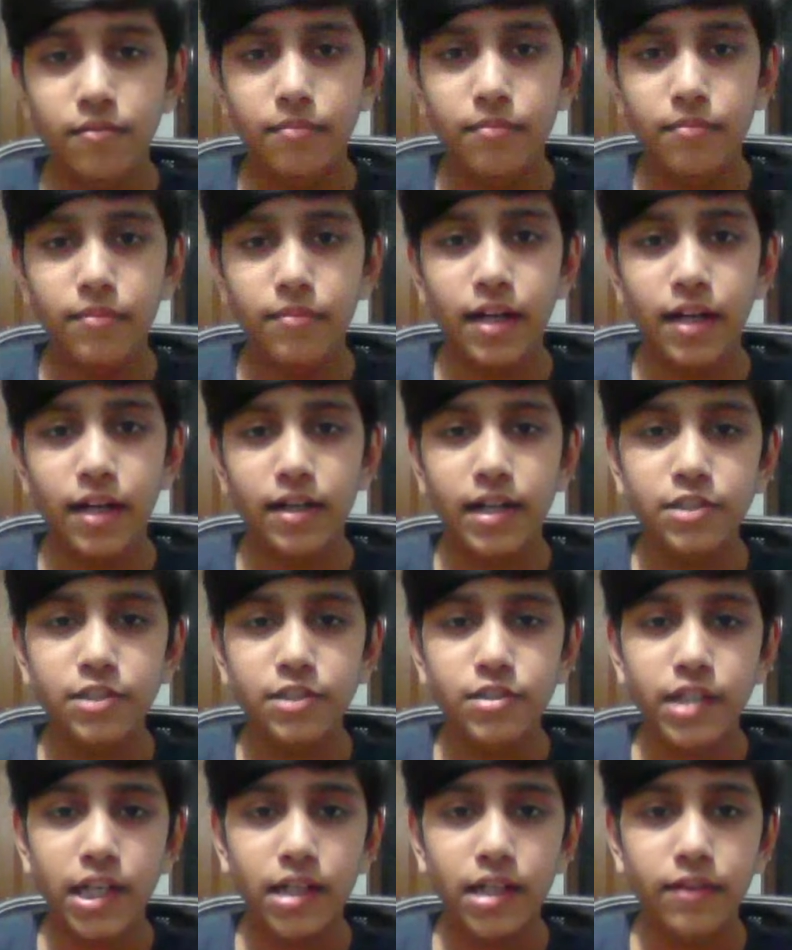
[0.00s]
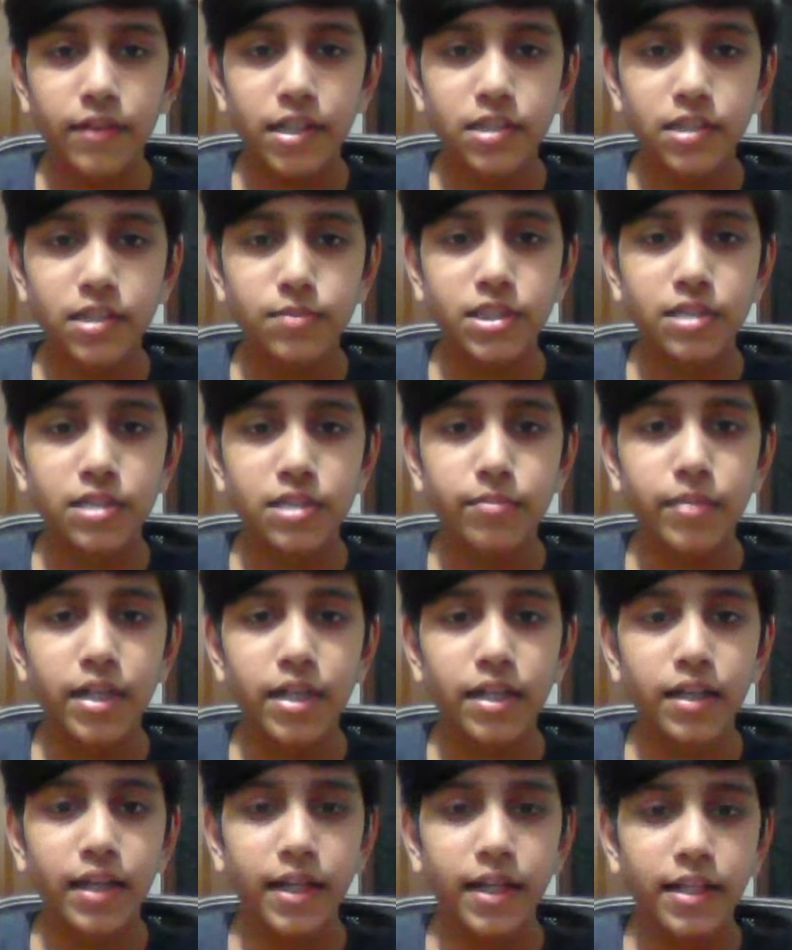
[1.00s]
Black tries to activate his bishop, but
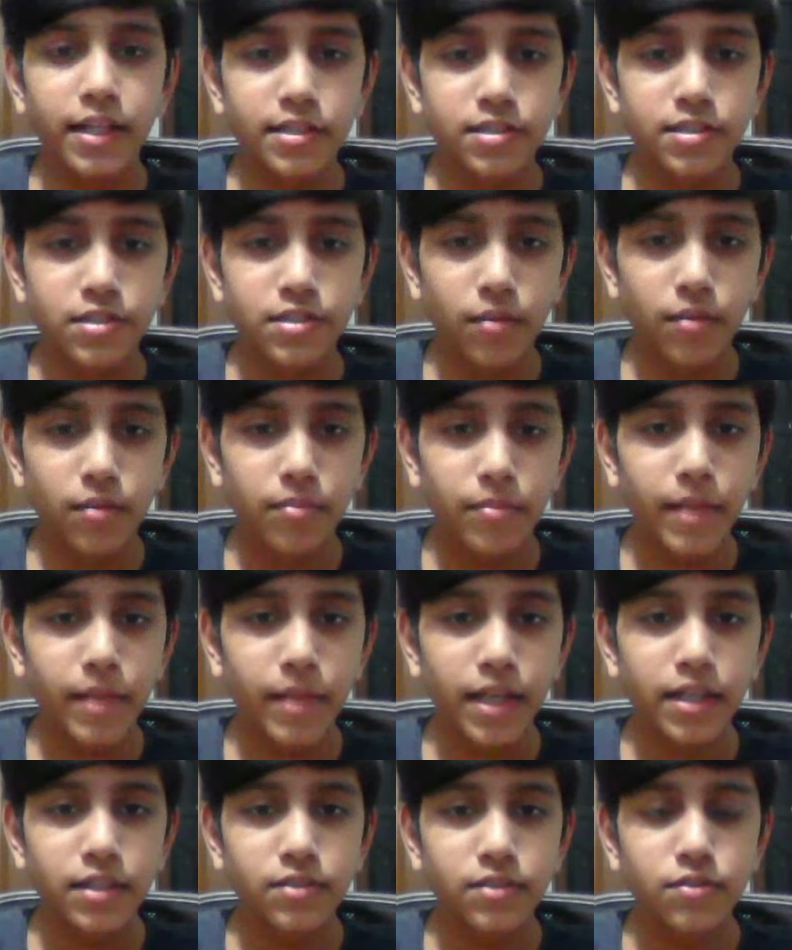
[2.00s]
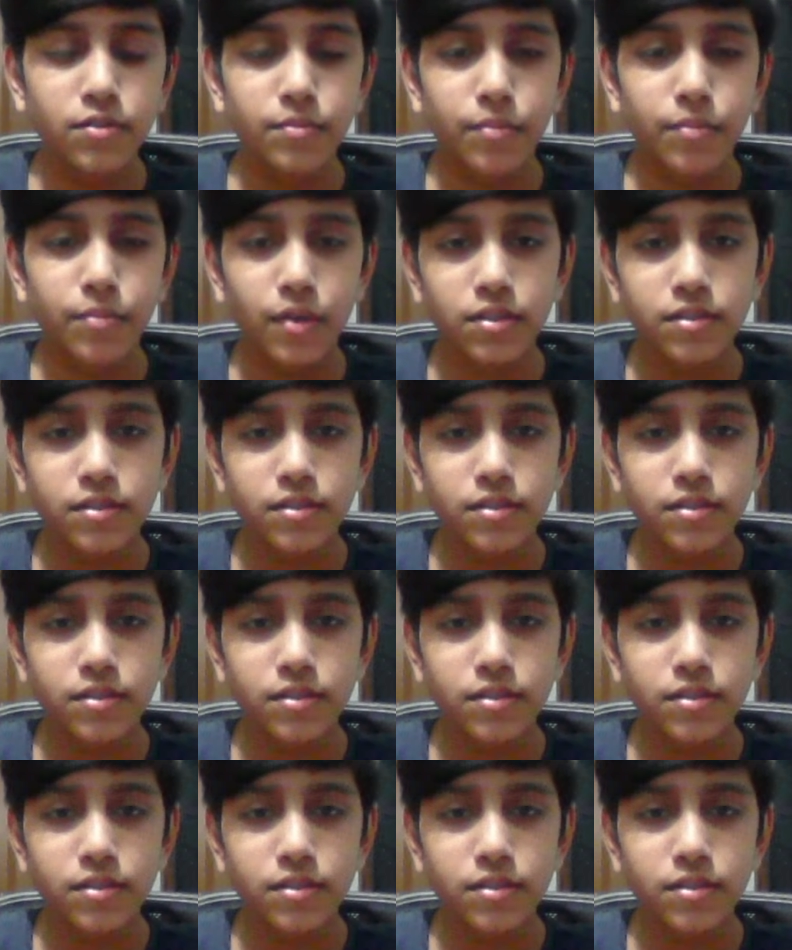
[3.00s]
again it's stopped by his own pawns.